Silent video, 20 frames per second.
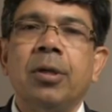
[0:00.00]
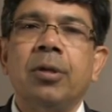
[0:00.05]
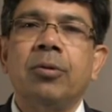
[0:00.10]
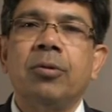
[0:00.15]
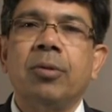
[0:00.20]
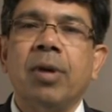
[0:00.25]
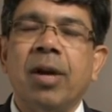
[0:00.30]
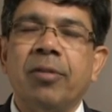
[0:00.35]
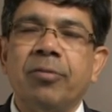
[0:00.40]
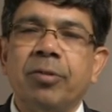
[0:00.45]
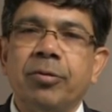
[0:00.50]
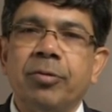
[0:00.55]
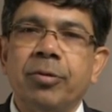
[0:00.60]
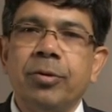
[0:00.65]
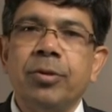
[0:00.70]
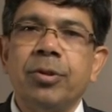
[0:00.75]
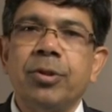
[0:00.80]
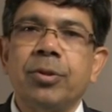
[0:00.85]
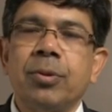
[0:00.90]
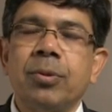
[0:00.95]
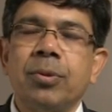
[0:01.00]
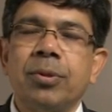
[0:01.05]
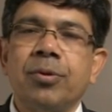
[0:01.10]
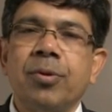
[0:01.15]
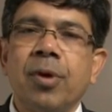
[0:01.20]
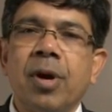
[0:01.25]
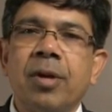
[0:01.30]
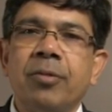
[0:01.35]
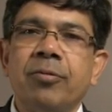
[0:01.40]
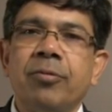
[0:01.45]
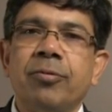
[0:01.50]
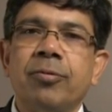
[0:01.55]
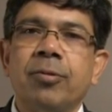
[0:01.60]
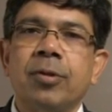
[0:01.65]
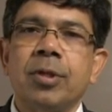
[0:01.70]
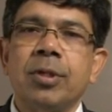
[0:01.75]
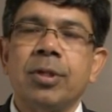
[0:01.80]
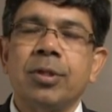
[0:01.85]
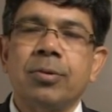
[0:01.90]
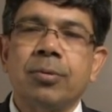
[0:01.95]
to have a few short drives
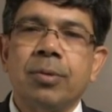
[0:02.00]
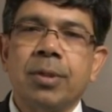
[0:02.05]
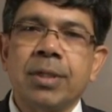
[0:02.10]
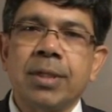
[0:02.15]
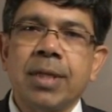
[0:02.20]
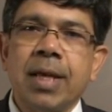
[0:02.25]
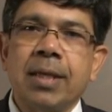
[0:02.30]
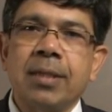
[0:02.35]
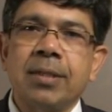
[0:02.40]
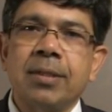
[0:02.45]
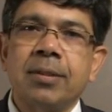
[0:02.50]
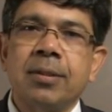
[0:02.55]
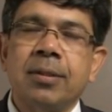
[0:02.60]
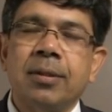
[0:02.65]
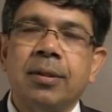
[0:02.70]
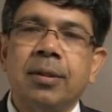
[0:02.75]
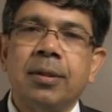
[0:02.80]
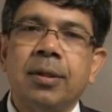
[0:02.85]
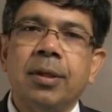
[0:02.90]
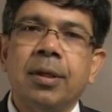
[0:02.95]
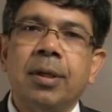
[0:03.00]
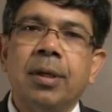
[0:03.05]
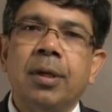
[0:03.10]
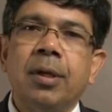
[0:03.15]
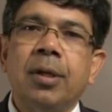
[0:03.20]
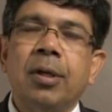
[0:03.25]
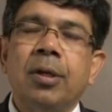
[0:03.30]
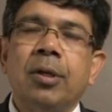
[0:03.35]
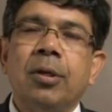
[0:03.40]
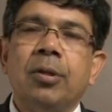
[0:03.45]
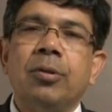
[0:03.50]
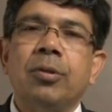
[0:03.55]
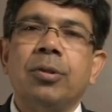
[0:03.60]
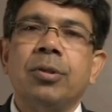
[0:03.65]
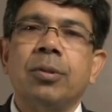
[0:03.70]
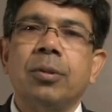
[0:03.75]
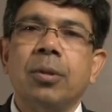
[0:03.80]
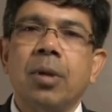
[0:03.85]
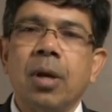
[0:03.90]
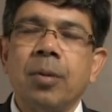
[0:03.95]
first to assess. You
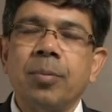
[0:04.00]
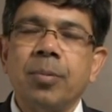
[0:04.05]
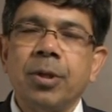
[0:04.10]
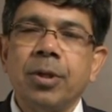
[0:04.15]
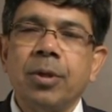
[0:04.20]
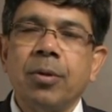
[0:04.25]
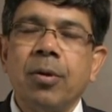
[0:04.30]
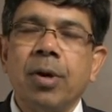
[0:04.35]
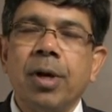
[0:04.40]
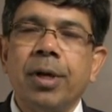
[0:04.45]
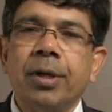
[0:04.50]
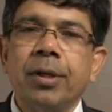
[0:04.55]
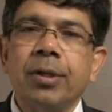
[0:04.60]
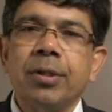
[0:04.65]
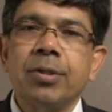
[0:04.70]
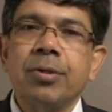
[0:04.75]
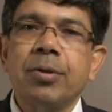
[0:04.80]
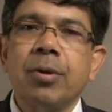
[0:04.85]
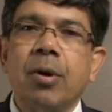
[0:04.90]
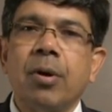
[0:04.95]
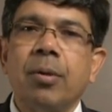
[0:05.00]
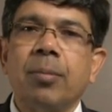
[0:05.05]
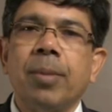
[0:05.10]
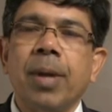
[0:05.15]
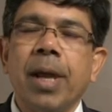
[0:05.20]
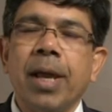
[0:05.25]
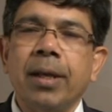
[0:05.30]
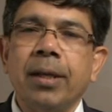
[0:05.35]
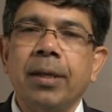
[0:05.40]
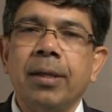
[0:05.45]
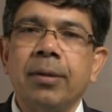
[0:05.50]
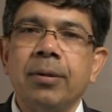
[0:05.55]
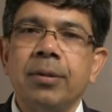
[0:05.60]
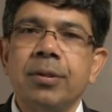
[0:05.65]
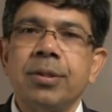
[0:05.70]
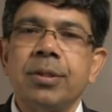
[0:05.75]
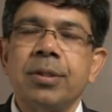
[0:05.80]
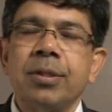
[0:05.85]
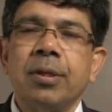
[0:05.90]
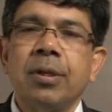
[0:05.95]
should not be requiring strong
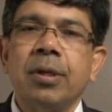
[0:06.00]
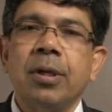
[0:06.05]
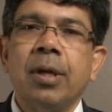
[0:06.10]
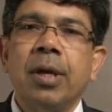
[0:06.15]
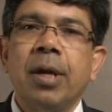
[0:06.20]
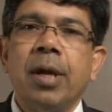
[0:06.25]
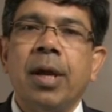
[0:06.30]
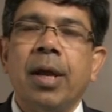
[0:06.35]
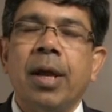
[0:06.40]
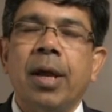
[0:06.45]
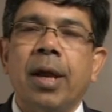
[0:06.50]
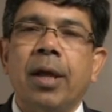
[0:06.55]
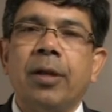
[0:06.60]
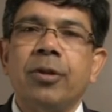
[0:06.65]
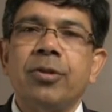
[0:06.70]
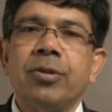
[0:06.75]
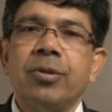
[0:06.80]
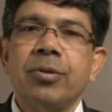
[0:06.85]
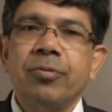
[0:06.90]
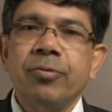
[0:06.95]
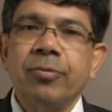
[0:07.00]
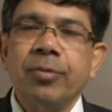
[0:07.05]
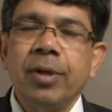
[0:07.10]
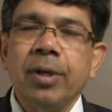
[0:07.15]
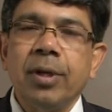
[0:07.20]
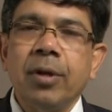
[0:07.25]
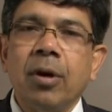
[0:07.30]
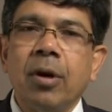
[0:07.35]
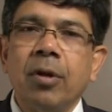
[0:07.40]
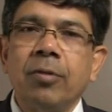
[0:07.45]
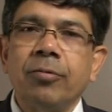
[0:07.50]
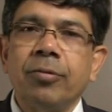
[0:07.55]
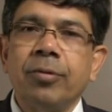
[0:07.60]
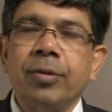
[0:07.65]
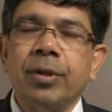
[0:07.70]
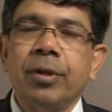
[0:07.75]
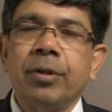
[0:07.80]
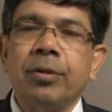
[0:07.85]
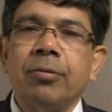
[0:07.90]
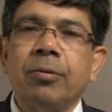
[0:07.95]
painkillers, and should feel
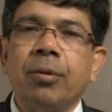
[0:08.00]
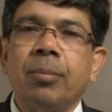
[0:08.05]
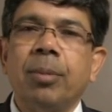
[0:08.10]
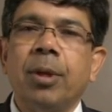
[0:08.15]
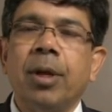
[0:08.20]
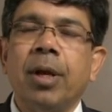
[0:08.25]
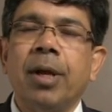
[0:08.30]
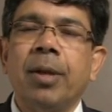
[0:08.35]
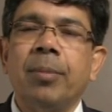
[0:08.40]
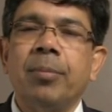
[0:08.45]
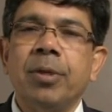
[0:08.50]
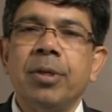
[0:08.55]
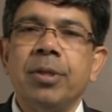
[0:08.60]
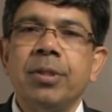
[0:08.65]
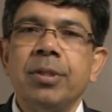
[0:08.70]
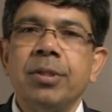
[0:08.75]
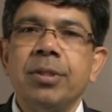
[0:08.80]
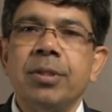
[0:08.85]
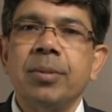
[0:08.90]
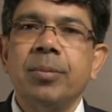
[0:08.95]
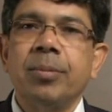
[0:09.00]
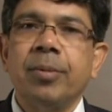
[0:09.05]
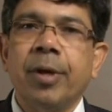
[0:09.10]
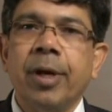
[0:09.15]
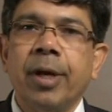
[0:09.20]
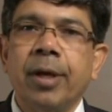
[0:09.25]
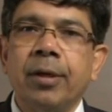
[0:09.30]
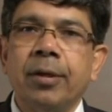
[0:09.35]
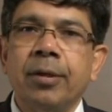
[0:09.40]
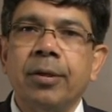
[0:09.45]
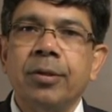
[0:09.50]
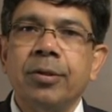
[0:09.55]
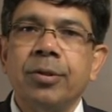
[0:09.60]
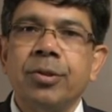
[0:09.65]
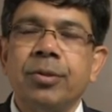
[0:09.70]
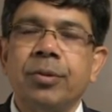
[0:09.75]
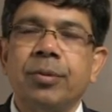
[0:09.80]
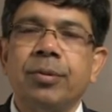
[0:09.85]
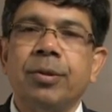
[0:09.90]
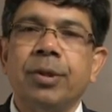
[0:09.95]
confident to apply emergency brake
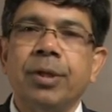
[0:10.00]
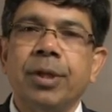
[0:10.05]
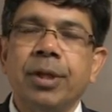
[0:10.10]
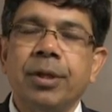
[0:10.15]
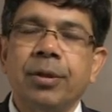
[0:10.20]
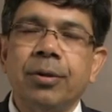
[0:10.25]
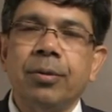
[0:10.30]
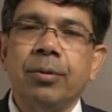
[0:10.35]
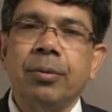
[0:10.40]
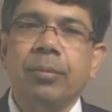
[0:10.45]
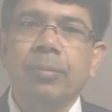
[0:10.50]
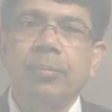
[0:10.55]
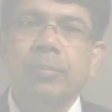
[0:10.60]
should you need to.